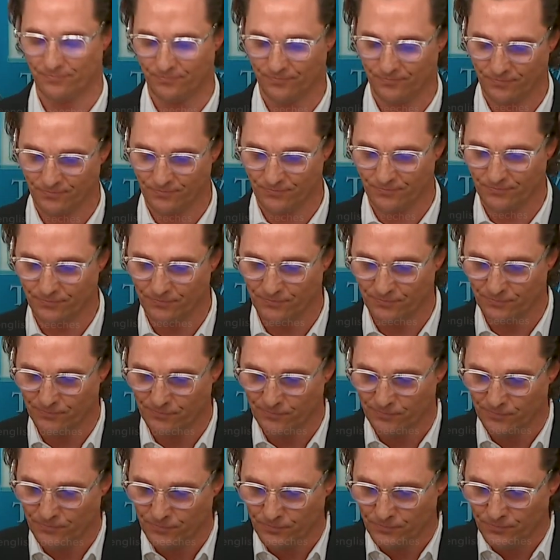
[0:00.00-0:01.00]

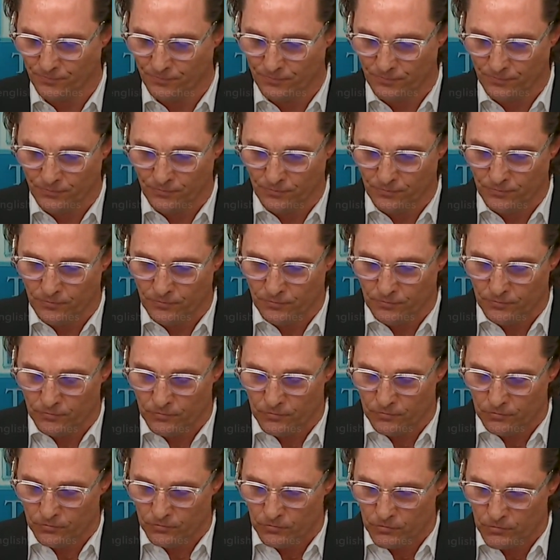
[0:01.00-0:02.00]

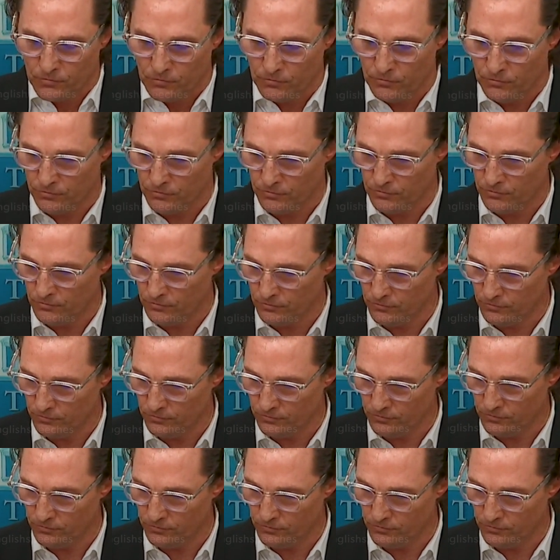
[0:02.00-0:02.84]
[no speech]